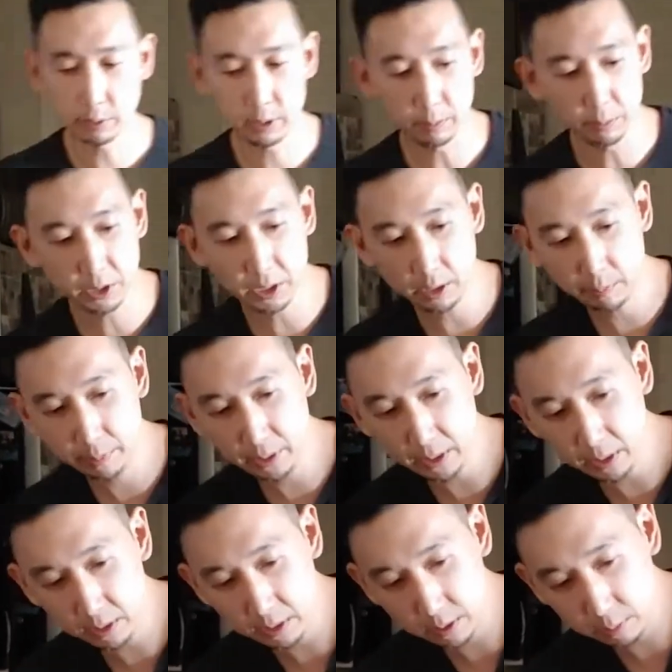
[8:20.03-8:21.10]
with some
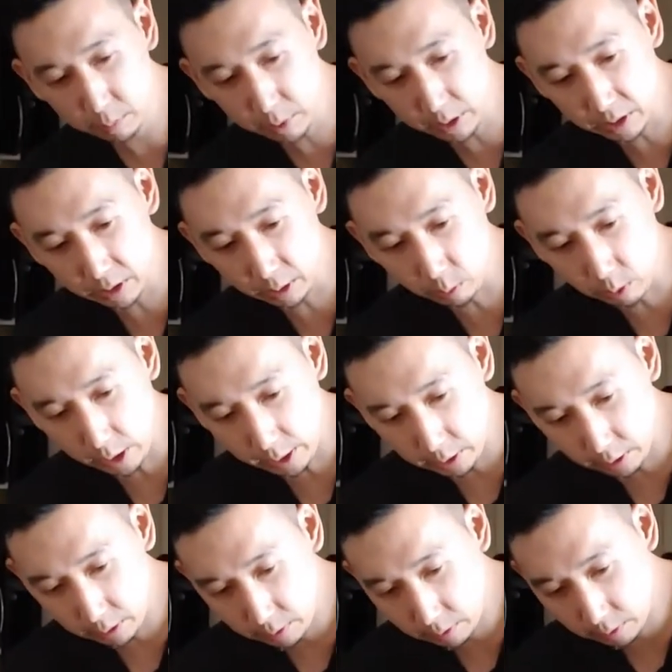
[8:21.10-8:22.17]
chickpeas plus their water.